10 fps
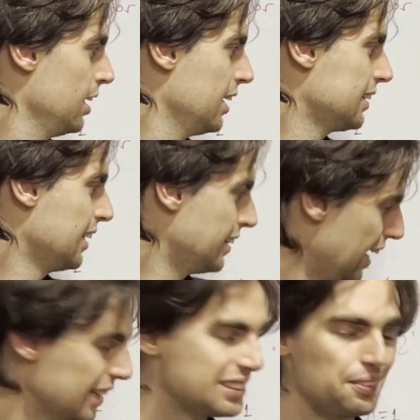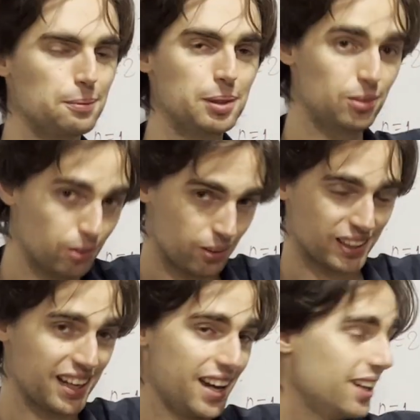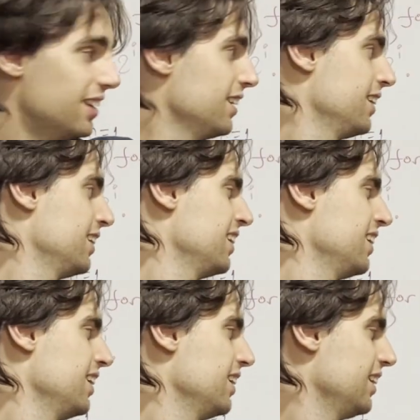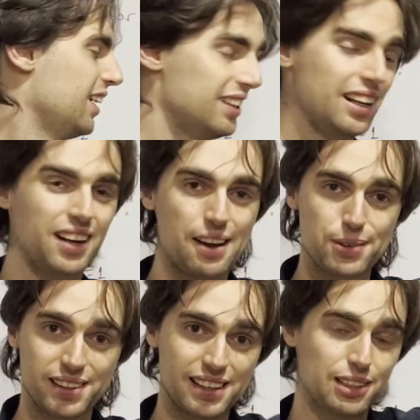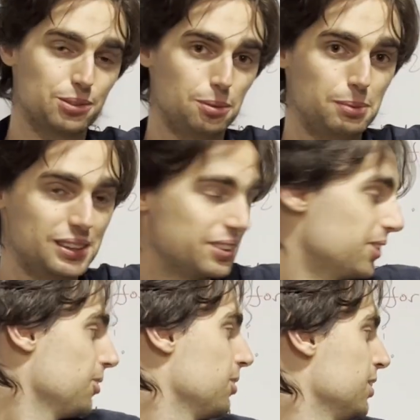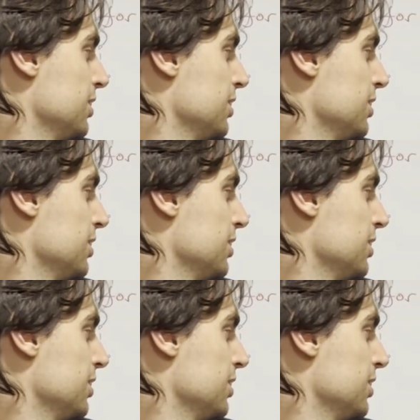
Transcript: And then that sum will be 2 to the k, and then everything else will be 0.